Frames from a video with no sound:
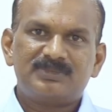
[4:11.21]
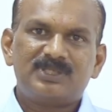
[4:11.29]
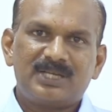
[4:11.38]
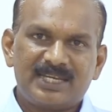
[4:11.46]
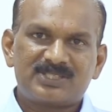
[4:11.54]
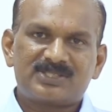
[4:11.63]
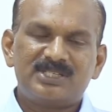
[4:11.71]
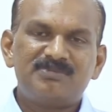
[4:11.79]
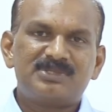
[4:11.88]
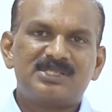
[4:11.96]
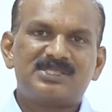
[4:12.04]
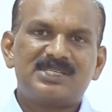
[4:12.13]

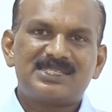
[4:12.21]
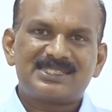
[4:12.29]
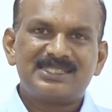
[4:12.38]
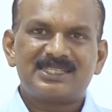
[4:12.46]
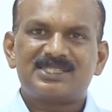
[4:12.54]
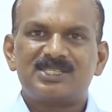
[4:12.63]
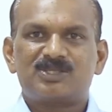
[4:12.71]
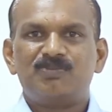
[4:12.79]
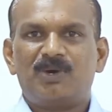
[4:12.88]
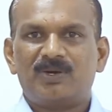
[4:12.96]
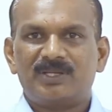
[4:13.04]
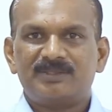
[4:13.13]
extremes is a synthesis
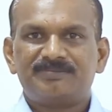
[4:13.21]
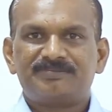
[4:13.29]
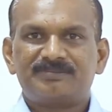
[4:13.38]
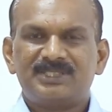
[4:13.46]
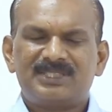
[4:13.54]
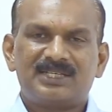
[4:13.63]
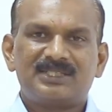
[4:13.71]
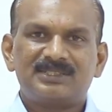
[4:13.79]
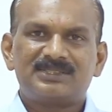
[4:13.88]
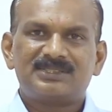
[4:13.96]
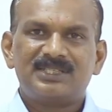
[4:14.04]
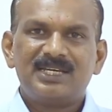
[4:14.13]
model, that
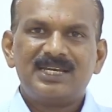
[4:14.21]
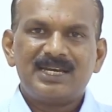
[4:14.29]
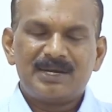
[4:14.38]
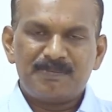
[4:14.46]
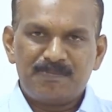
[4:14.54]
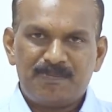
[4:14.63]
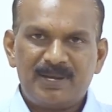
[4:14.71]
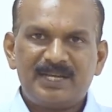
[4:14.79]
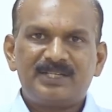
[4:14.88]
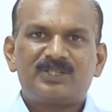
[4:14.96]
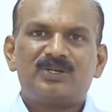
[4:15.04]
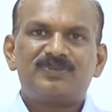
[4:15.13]
is
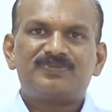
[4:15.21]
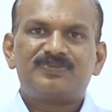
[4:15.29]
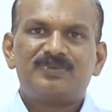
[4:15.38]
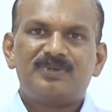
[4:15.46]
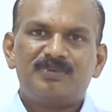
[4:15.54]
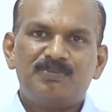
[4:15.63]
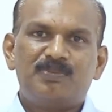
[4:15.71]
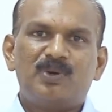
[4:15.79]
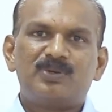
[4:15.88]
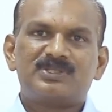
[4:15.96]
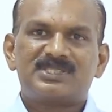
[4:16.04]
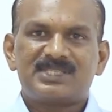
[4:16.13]
blend of
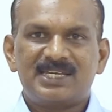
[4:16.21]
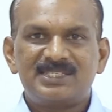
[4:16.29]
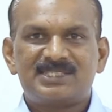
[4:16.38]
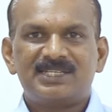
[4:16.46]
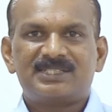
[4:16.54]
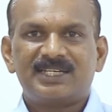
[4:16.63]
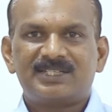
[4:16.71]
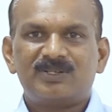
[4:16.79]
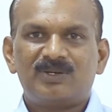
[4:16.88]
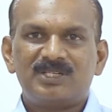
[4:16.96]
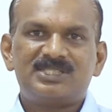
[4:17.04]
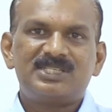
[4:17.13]
both science and
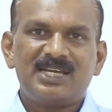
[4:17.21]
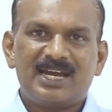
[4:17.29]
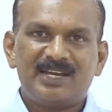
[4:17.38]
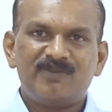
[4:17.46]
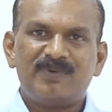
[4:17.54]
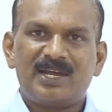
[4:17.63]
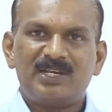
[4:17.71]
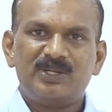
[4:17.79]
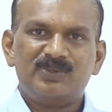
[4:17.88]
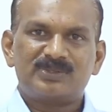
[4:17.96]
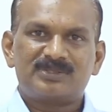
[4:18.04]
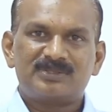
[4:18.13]
technology and
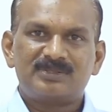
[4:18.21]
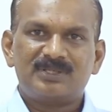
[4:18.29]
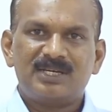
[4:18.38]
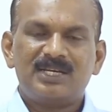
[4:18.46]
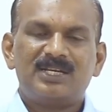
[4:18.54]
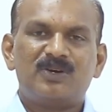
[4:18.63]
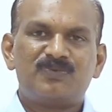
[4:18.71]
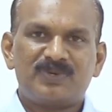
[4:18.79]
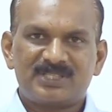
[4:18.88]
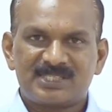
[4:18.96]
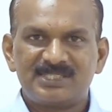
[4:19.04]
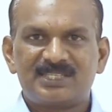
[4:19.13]
values. Now for
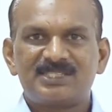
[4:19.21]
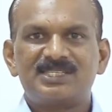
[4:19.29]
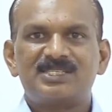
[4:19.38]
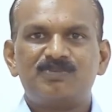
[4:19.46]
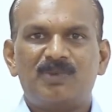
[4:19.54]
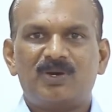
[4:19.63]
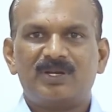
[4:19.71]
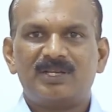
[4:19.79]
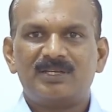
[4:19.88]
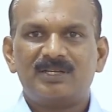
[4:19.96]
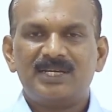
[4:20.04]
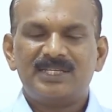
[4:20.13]
the synthesis
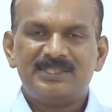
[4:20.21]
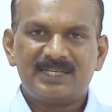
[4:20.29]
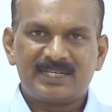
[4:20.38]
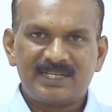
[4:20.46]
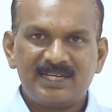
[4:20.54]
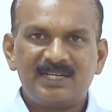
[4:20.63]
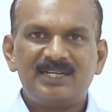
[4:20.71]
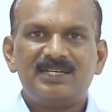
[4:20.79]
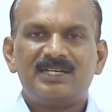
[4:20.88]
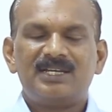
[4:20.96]
model, the real